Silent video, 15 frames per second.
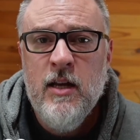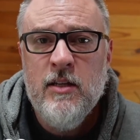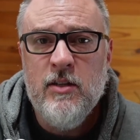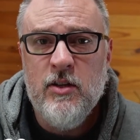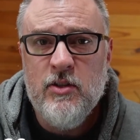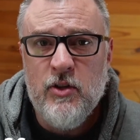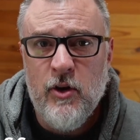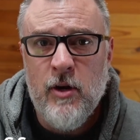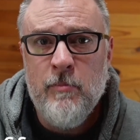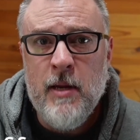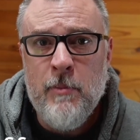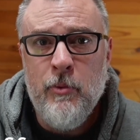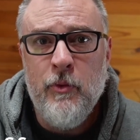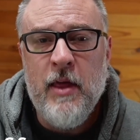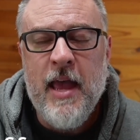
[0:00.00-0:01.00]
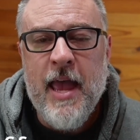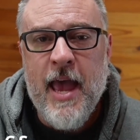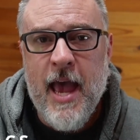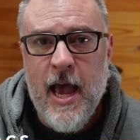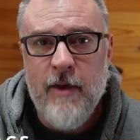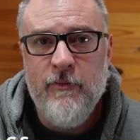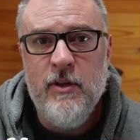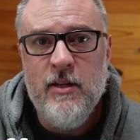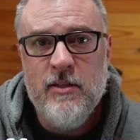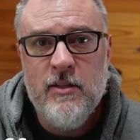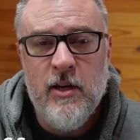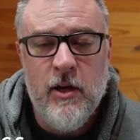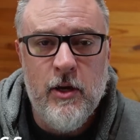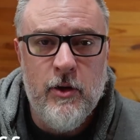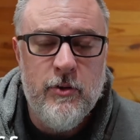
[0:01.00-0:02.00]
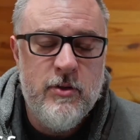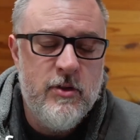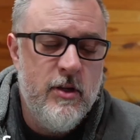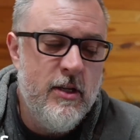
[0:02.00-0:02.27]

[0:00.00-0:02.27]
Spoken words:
to certain people that have these codes.